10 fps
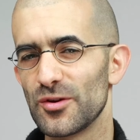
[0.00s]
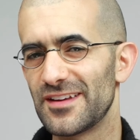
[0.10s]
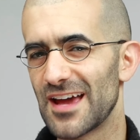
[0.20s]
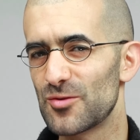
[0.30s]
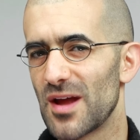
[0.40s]

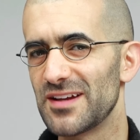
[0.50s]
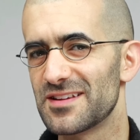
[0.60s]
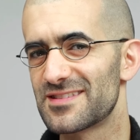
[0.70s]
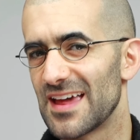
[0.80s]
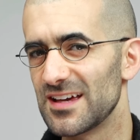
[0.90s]
Get ready
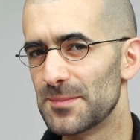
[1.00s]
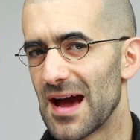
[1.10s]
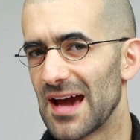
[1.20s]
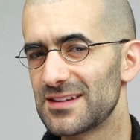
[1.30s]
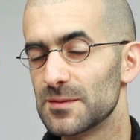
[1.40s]
to say
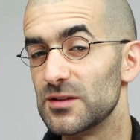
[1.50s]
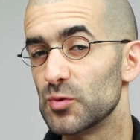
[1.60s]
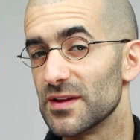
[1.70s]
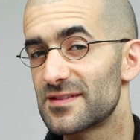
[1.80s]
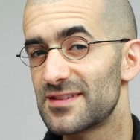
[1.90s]
goodbye to
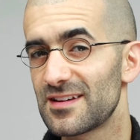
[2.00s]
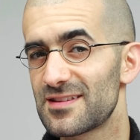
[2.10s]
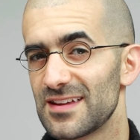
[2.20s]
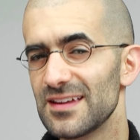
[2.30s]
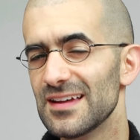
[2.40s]
between
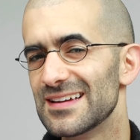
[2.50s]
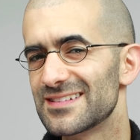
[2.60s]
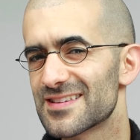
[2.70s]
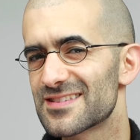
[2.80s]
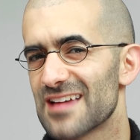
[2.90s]
60
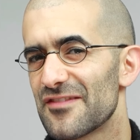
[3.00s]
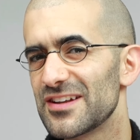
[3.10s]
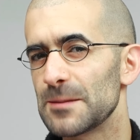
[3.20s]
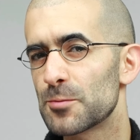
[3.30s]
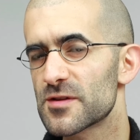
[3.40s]
to
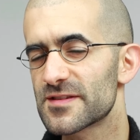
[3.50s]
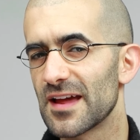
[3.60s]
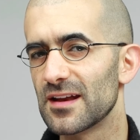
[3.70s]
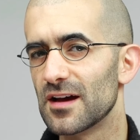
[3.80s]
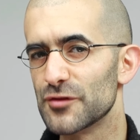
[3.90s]

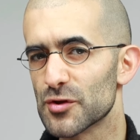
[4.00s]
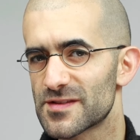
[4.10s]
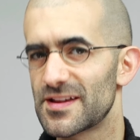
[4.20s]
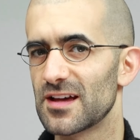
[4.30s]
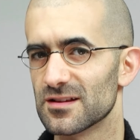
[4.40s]
70% of your
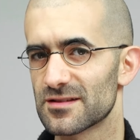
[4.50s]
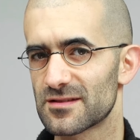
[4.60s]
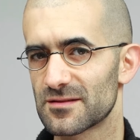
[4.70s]
sales.